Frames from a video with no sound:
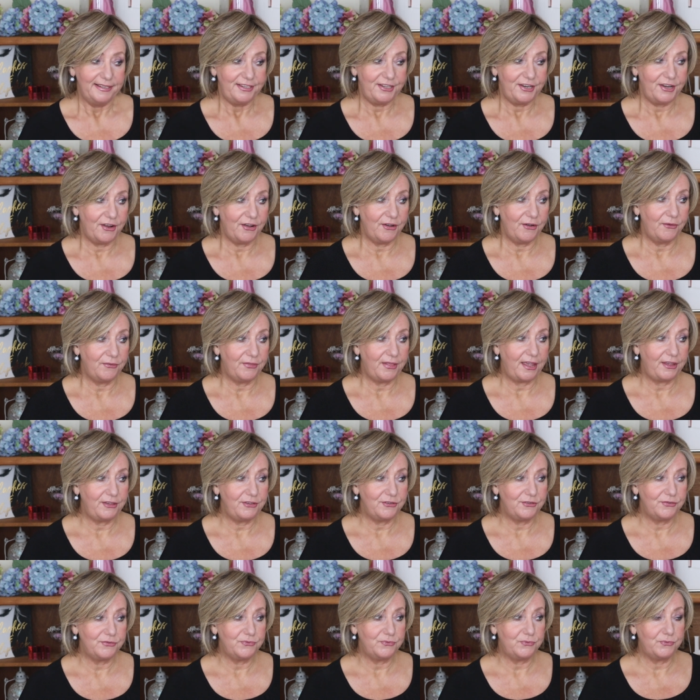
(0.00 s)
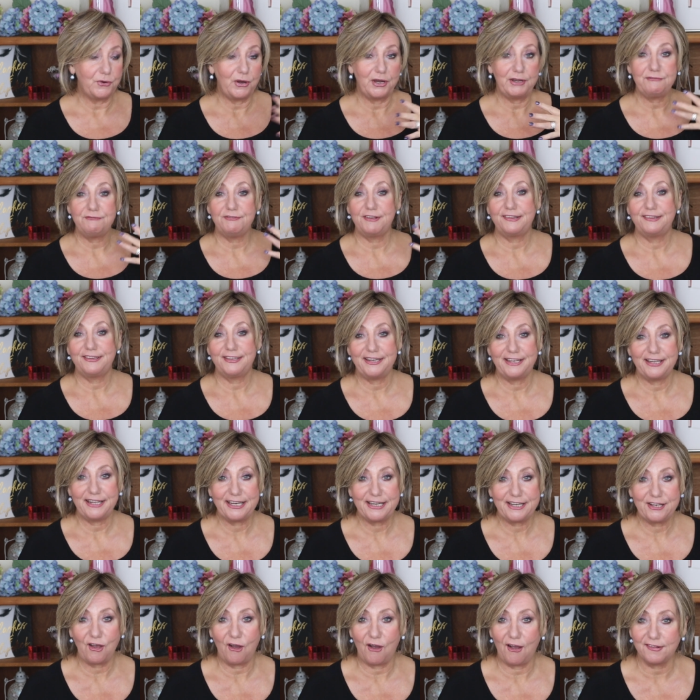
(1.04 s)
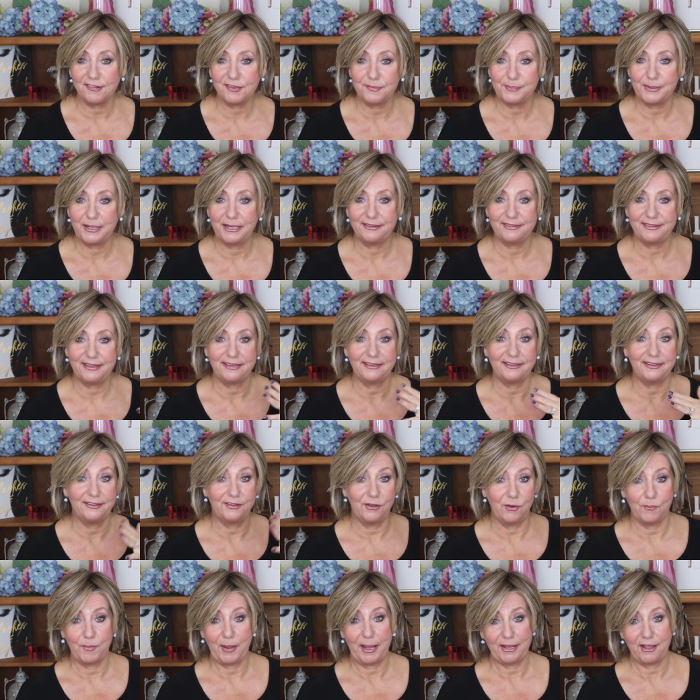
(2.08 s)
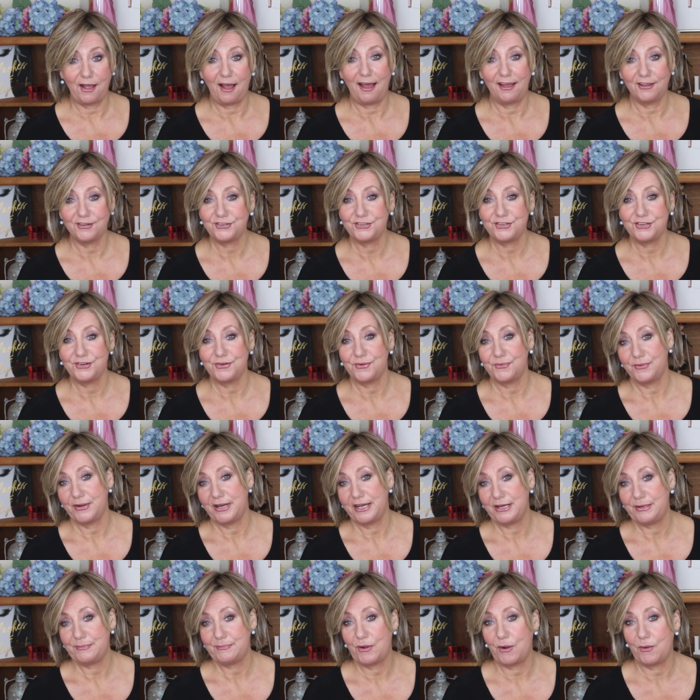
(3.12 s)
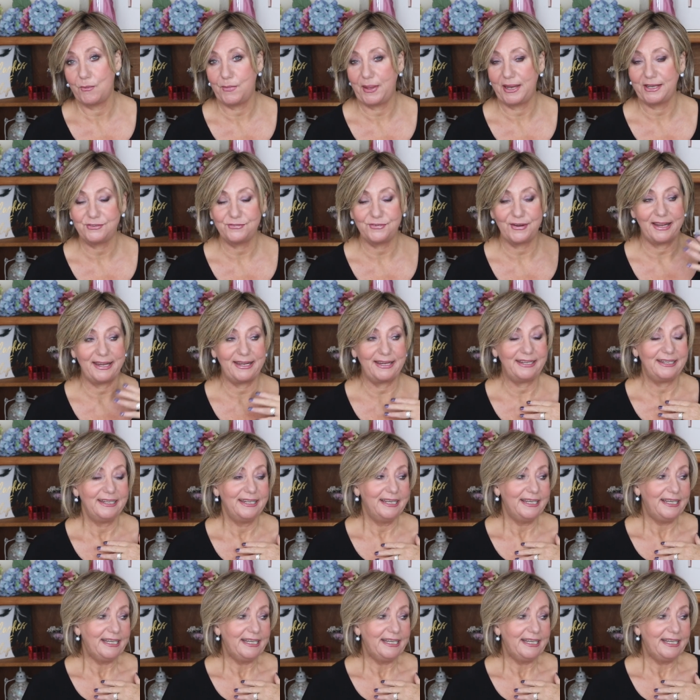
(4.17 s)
know, that you weren't visiting in the hospital thinking, oh my gosh, you know, any moment, right?